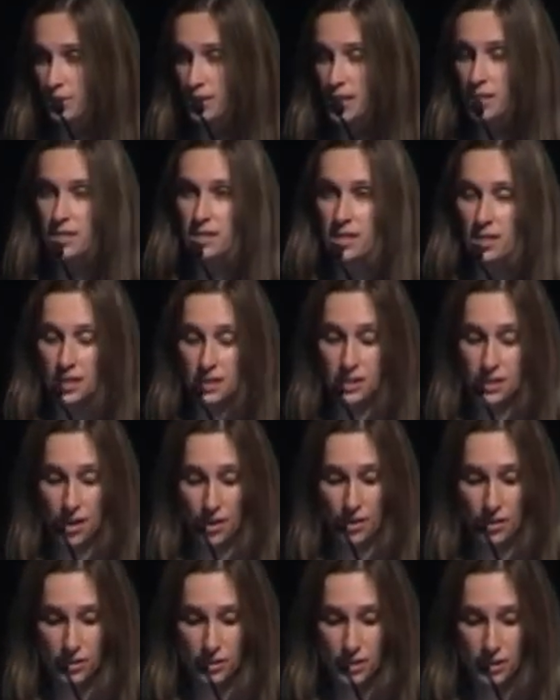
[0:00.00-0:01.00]
India
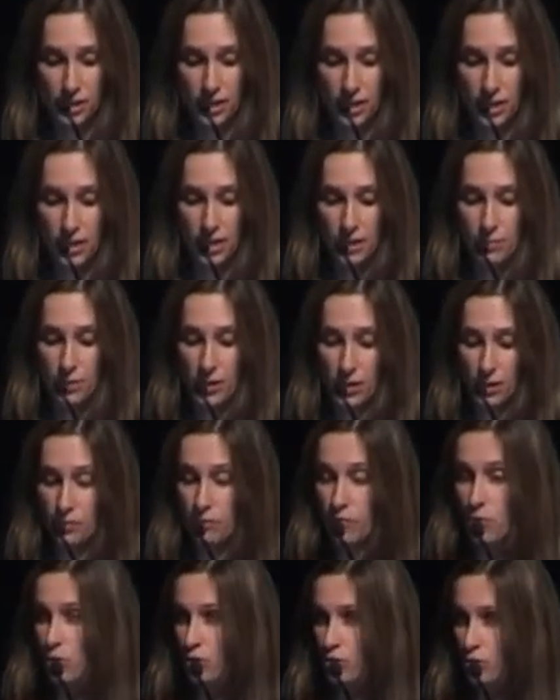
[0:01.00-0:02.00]
undoubtedly can be at the
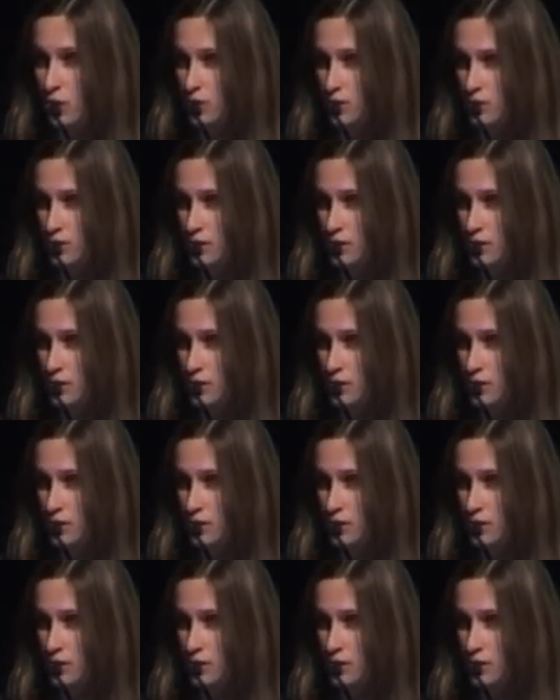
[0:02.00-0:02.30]
forefront of